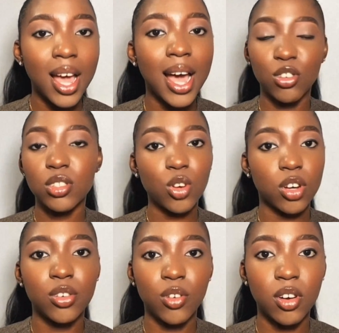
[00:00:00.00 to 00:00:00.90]
are not
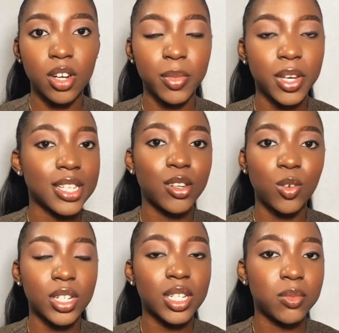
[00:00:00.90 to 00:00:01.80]
turned on because I
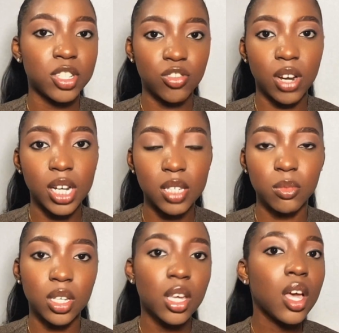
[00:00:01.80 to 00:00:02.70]
don't want them distracting
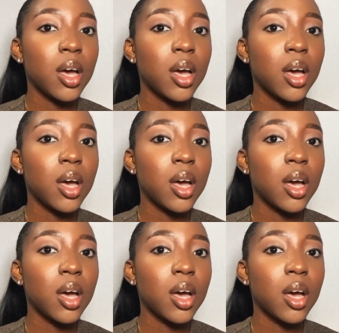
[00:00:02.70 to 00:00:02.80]
me.